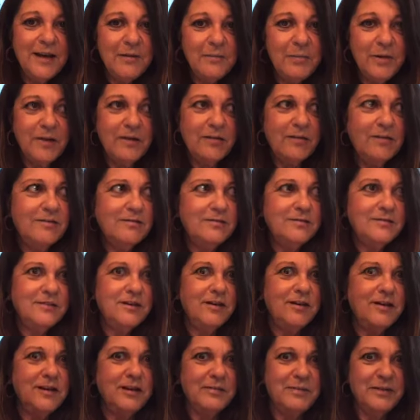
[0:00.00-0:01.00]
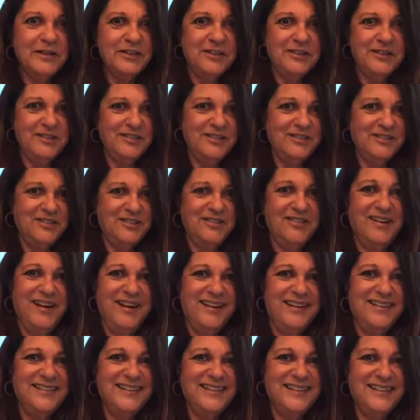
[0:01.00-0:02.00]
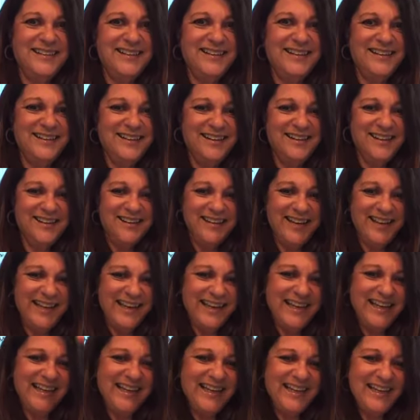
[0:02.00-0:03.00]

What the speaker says: But talking about shit is great, isn't it? Okay.